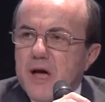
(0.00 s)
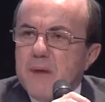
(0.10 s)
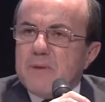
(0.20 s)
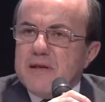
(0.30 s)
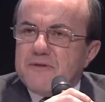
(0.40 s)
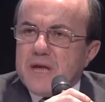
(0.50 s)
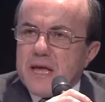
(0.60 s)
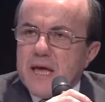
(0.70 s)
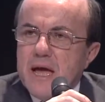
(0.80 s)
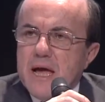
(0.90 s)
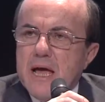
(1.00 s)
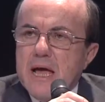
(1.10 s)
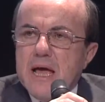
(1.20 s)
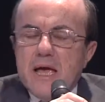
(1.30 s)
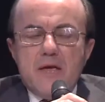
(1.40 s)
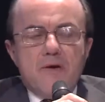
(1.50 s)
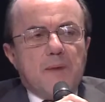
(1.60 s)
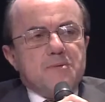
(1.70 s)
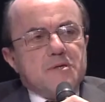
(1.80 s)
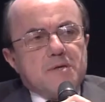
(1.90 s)
uplifting.
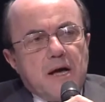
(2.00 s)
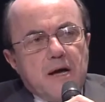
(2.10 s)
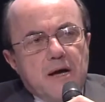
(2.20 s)
Europe's